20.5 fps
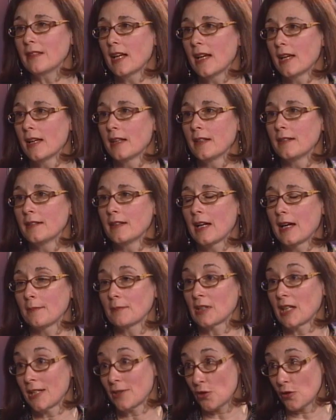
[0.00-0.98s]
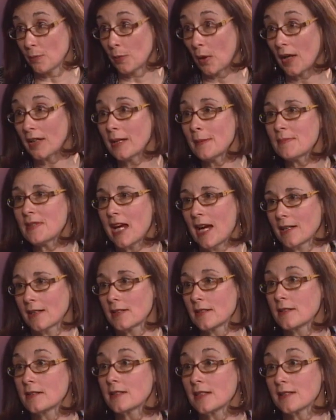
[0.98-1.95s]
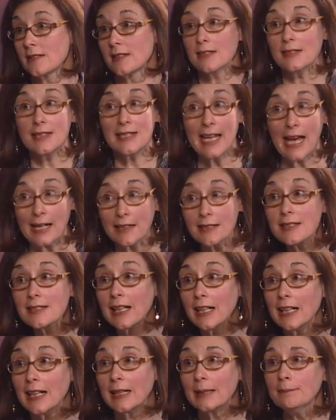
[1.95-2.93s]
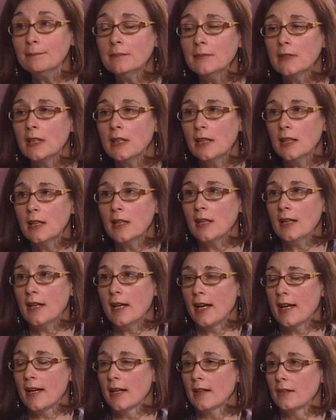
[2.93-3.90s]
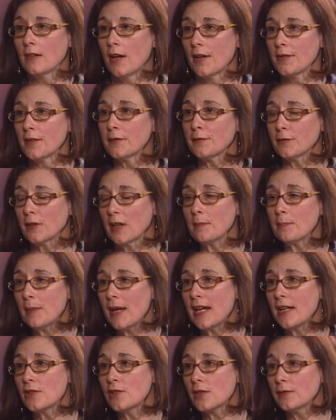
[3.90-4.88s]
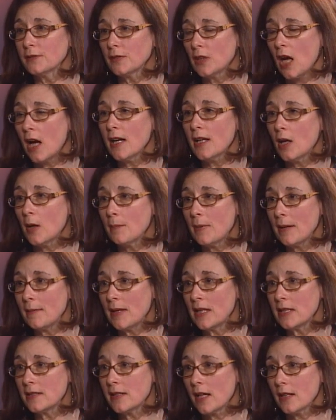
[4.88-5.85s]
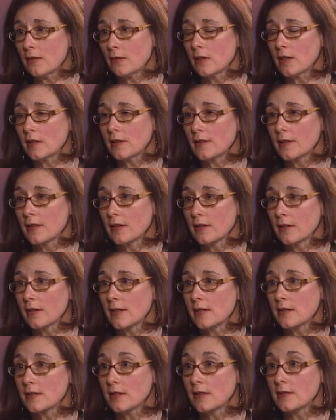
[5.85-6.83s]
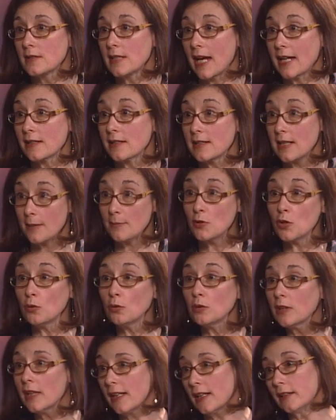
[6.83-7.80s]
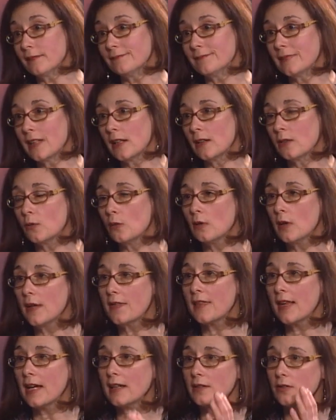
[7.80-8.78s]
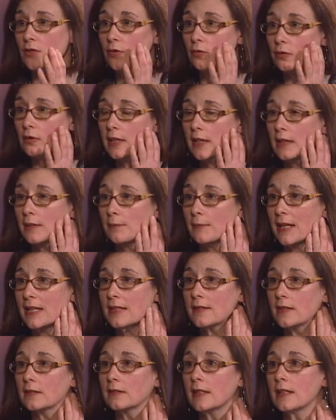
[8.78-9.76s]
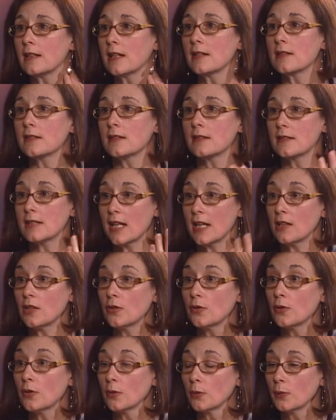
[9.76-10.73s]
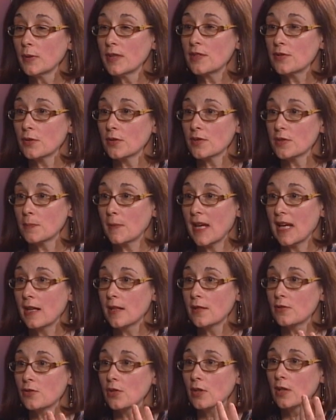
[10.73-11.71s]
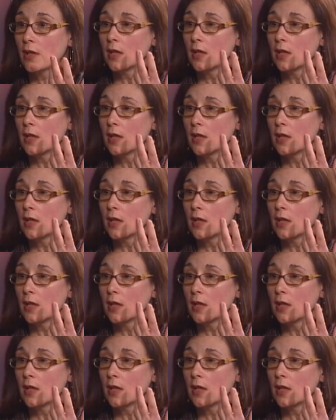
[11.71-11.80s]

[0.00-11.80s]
Okay. And I'm glad you brought up taxes because it's tax time. Mm -hmm. And on the front page of lawhelpmn.org, there is a tax time toolkit. And okay. what that toolkit basically does is take you to a resource page